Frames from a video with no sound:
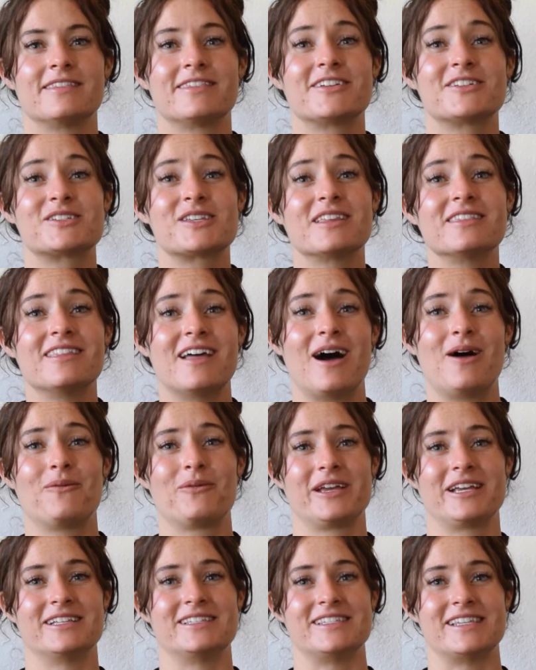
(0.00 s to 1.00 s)
There's a lot
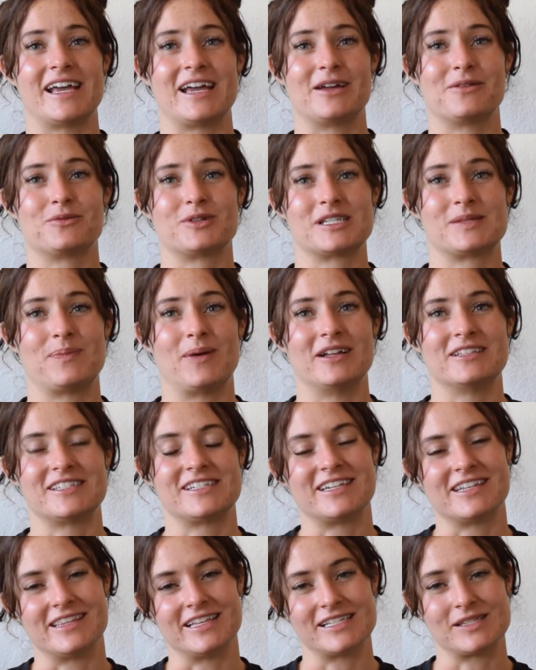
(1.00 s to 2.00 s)
we could say in response
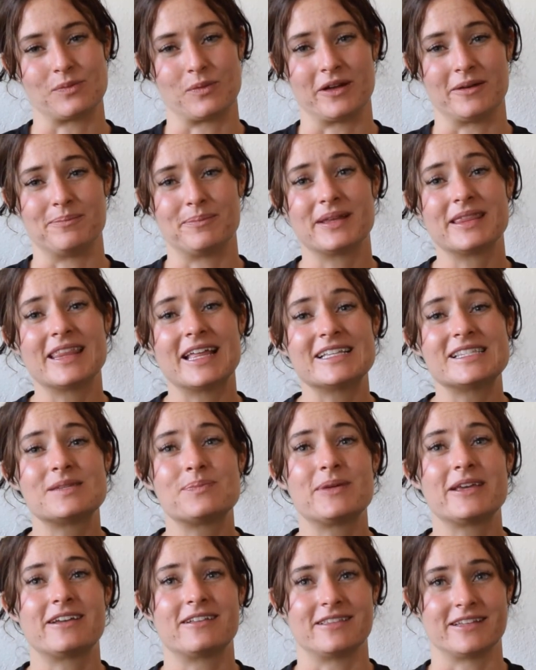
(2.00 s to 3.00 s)
to this one, but let's
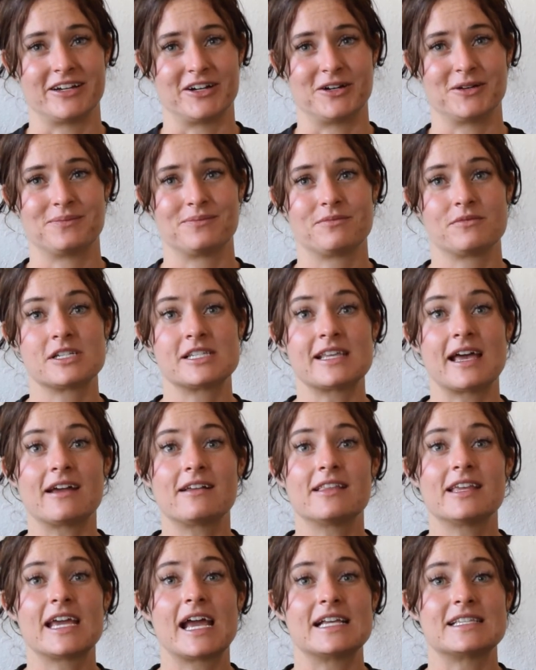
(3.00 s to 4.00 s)
be clear.
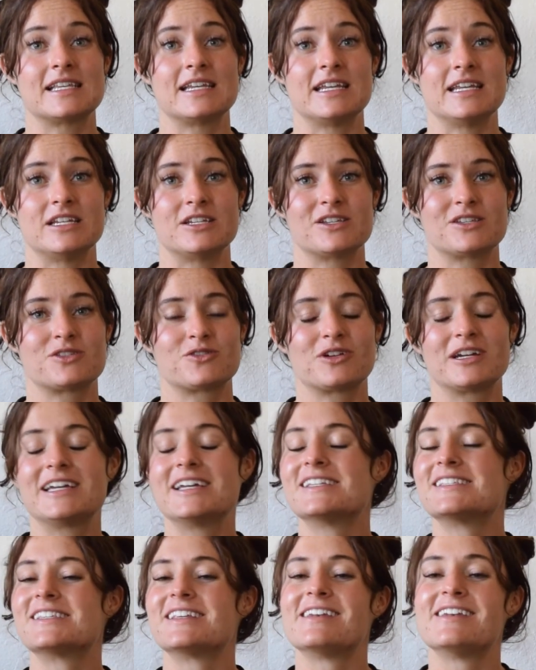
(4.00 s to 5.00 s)
Recycling as an industry
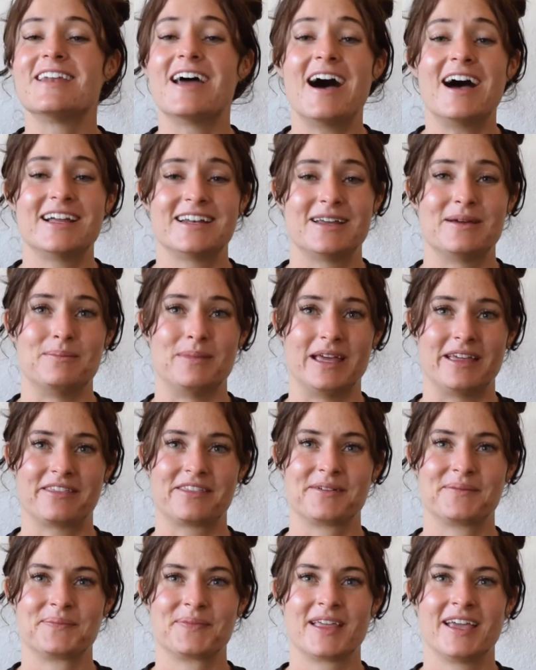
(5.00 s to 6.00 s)
is not a myth.
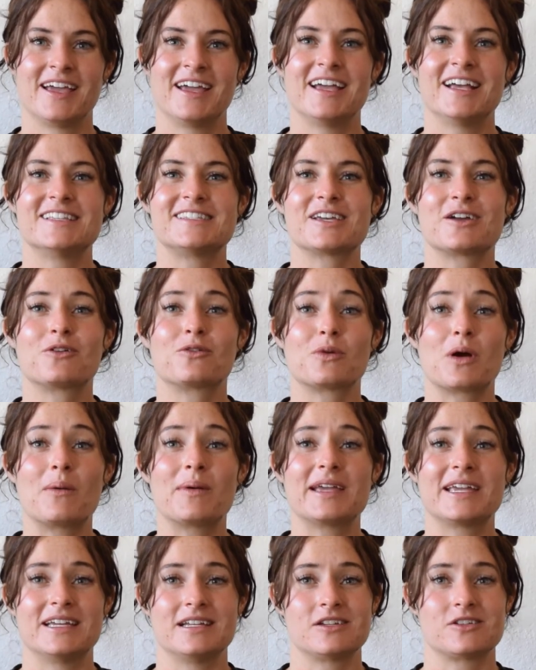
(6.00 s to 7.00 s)
It's a
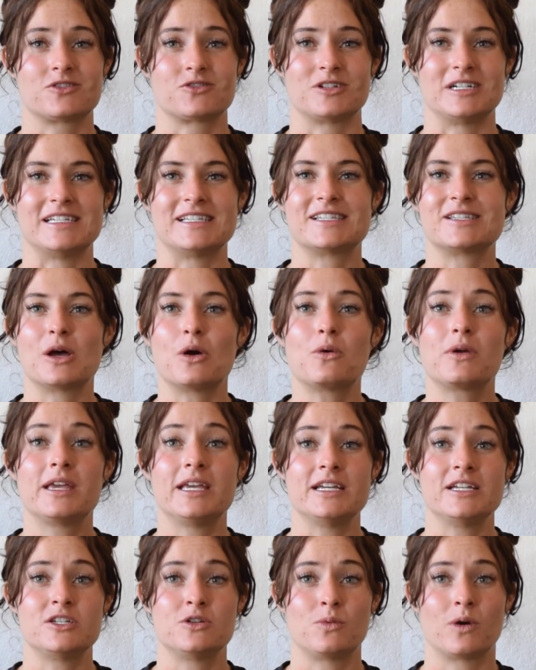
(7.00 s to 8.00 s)
growing industry so
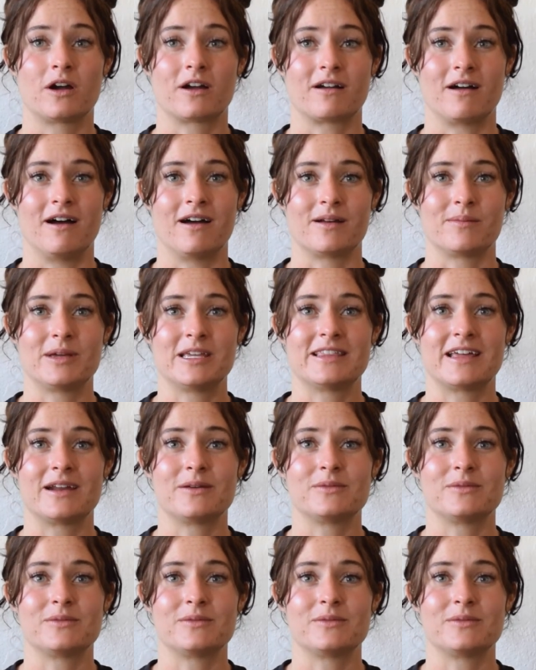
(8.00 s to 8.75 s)
key to our economy that